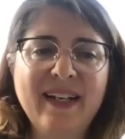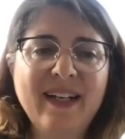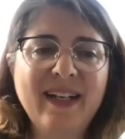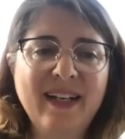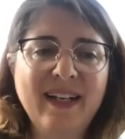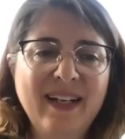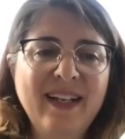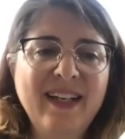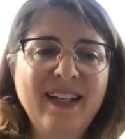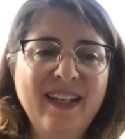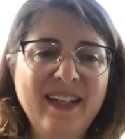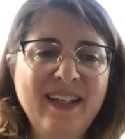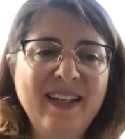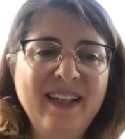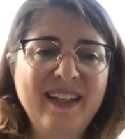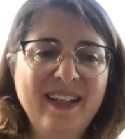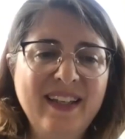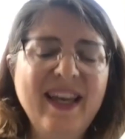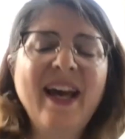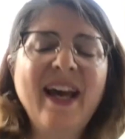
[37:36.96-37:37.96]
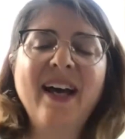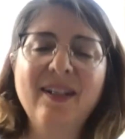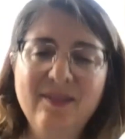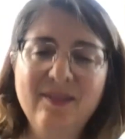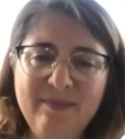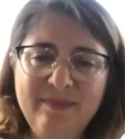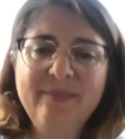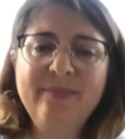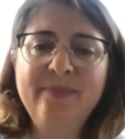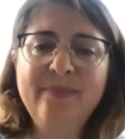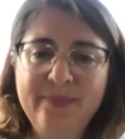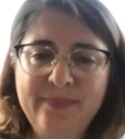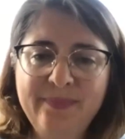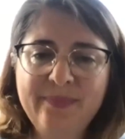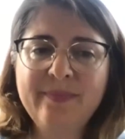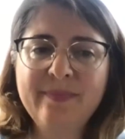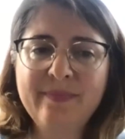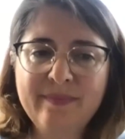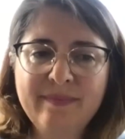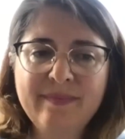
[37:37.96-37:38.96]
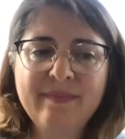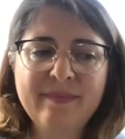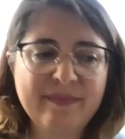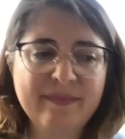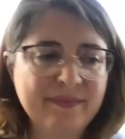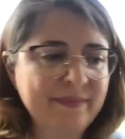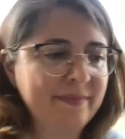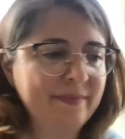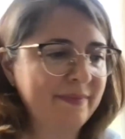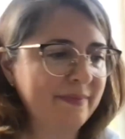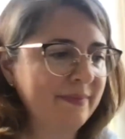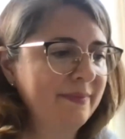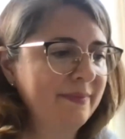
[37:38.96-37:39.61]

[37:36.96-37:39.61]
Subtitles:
little later on. Yeah. Certainly not first